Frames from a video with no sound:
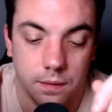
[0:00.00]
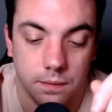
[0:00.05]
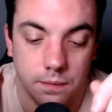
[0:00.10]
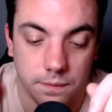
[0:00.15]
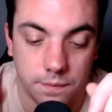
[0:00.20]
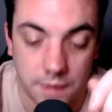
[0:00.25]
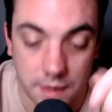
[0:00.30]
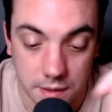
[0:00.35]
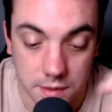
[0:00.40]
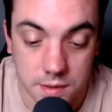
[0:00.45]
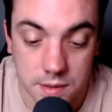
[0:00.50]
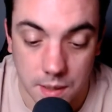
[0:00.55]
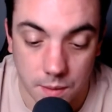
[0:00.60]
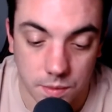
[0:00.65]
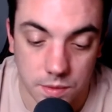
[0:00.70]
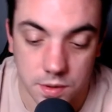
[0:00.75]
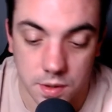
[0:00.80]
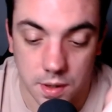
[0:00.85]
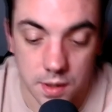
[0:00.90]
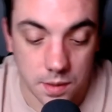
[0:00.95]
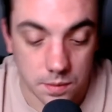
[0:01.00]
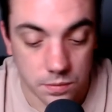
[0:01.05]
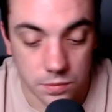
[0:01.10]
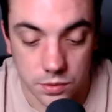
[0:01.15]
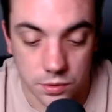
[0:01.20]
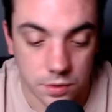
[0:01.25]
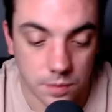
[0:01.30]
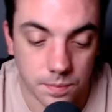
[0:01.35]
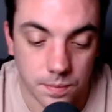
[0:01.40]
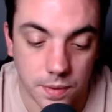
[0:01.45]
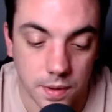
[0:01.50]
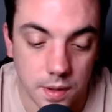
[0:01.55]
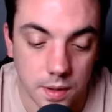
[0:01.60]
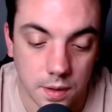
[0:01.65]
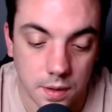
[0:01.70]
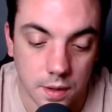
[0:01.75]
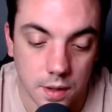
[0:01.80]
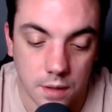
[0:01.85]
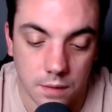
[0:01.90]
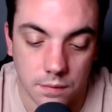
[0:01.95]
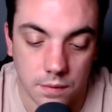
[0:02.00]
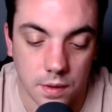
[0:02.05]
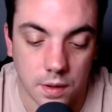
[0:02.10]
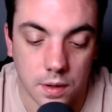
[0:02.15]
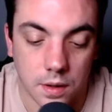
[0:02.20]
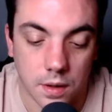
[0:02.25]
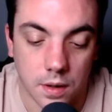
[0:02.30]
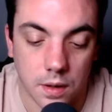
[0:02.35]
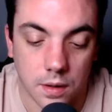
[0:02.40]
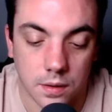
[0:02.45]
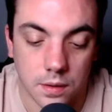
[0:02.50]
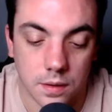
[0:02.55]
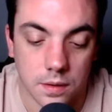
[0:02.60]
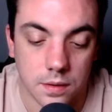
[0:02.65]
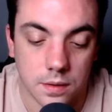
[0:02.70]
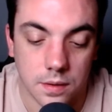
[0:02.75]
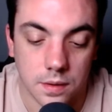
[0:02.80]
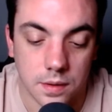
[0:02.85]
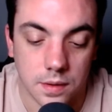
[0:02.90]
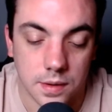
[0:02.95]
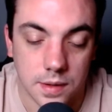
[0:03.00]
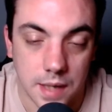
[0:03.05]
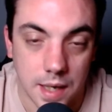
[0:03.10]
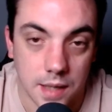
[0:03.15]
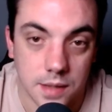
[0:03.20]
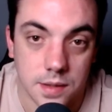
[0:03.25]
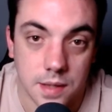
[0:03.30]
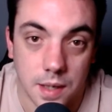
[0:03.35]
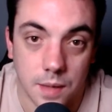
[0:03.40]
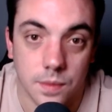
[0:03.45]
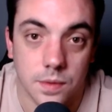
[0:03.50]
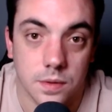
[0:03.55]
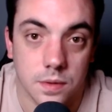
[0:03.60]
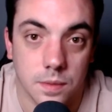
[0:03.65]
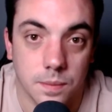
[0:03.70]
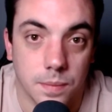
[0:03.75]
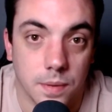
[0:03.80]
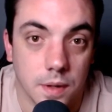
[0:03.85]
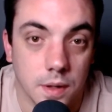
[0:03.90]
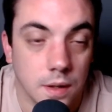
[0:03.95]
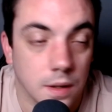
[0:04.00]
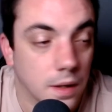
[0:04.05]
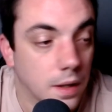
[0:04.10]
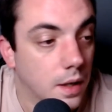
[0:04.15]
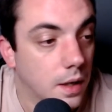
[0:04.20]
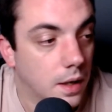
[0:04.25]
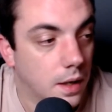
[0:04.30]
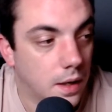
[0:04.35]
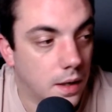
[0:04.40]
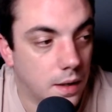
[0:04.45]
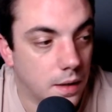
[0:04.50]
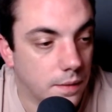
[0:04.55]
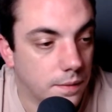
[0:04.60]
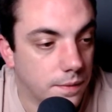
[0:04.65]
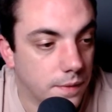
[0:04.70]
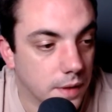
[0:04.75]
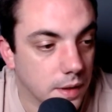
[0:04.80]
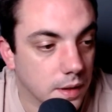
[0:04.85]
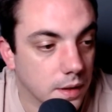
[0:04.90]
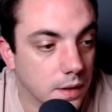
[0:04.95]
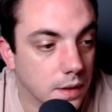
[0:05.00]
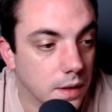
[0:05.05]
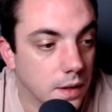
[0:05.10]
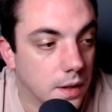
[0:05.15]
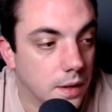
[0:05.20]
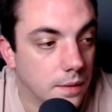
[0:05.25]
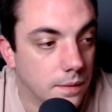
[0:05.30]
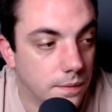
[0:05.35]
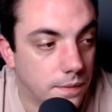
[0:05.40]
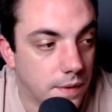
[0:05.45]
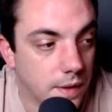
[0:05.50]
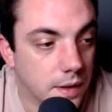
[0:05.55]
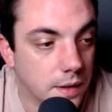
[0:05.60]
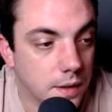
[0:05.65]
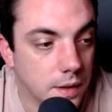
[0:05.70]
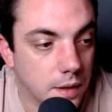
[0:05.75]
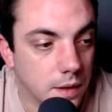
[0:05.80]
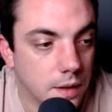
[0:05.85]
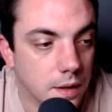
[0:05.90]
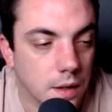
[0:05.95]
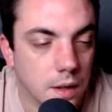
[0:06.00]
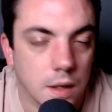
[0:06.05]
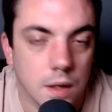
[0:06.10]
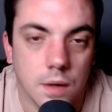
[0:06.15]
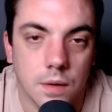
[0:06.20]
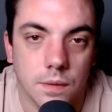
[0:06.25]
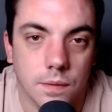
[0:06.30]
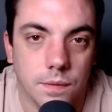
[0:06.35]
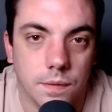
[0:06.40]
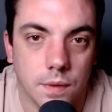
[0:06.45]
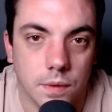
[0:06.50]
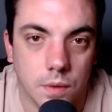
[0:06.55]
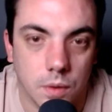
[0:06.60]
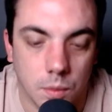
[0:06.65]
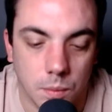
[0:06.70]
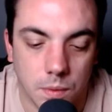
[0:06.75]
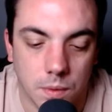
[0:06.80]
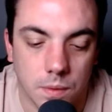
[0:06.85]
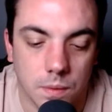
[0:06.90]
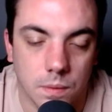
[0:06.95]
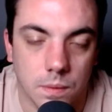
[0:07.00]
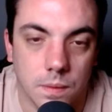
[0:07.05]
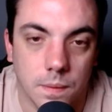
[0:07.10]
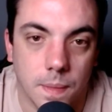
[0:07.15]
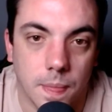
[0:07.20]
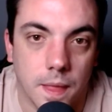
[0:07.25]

That's how a team should be, regardless. That's how it should be. And I think they did phenomenal.